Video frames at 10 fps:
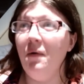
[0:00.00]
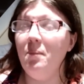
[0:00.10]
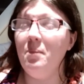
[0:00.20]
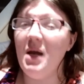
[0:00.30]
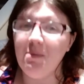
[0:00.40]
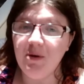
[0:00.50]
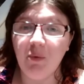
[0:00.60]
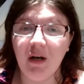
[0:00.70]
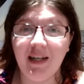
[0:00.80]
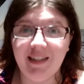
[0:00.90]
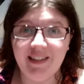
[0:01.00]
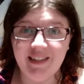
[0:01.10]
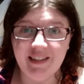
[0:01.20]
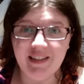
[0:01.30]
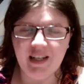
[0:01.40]
maybe what I
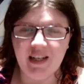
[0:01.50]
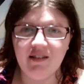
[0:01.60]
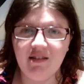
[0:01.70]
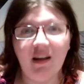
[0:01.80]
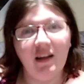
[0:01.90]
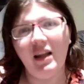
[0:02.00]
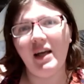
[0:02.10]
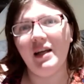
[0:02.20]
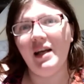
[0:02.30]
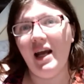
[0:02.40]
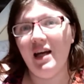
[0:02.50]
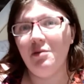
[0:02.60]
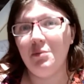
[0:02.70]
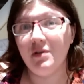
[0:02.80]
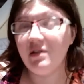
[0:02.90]
need is like an
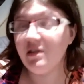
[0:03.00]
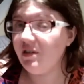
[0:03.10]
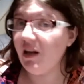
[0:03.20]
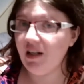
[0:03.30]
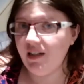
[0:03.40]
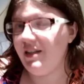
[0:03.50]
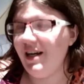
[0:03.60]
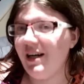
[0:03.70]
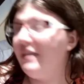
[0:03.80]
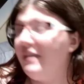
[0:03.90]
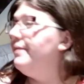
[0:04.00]
animal study deck.